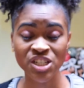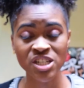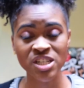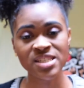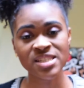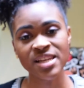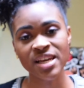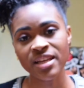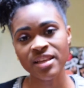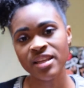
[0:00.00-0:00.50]
she
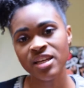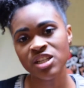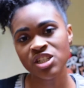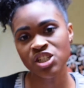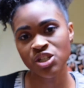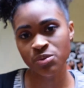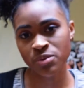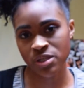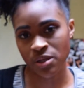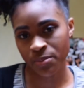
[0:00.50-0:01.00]
said that
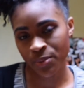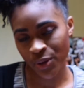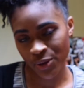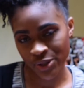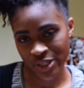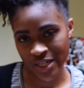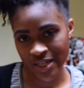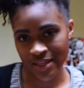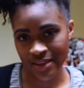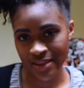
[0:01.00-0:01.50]
she was
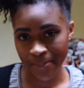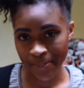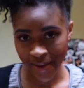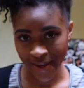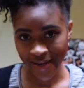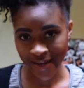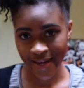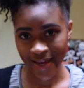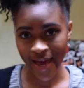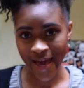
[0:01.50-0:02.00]
approaching the
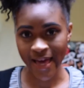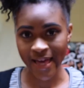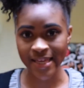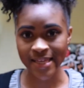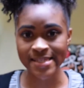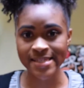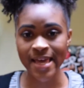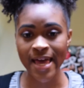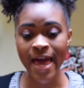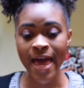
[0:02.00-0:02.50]
painting as
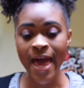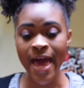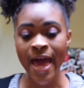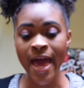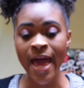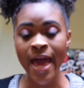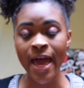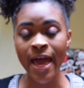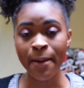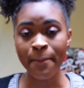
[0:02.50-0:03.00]

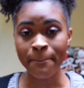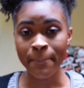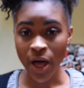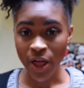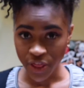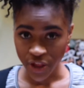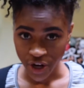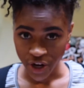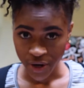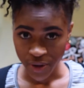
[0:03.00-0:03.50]
a
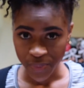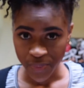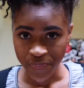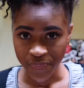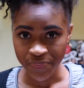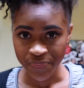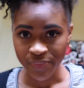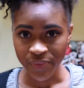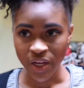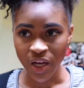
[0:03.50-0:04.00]
mother,
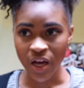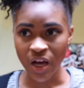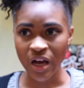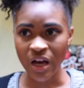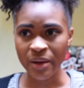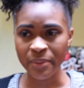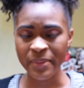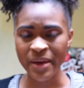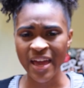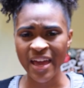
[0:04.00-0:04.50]

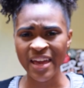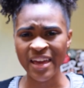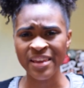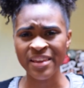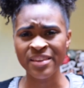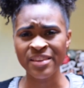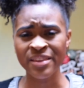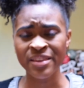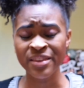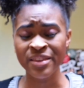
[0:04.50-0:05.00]

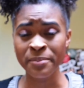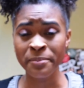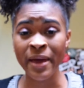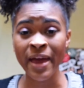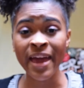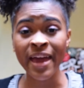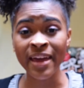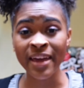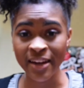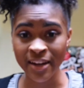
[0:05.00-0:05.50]
and the
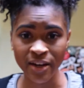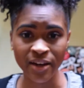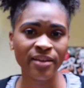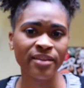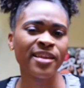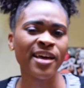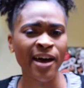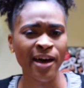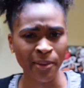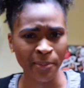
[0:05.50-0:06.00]
pain
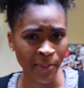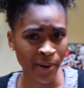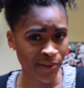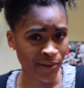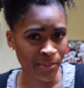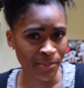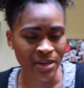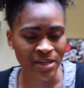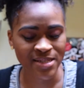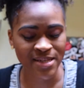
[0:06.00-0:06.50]
that a mother
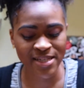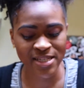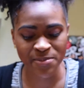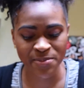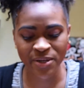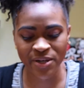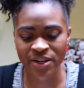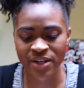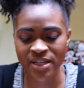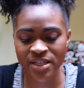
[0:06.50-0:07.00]
must
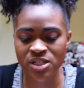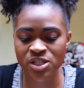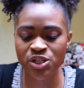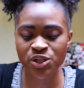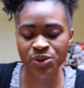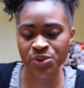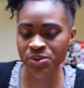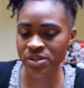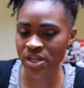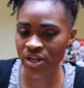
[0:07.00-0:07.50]
experience
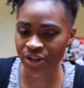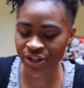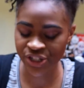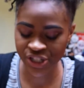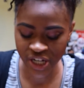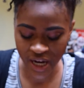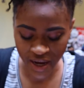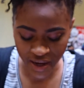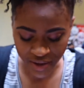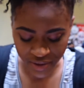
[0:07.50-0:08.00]
losing her
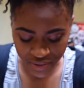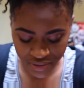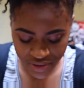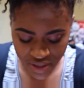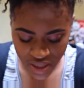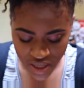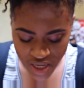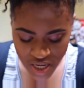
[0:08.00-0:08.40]
child.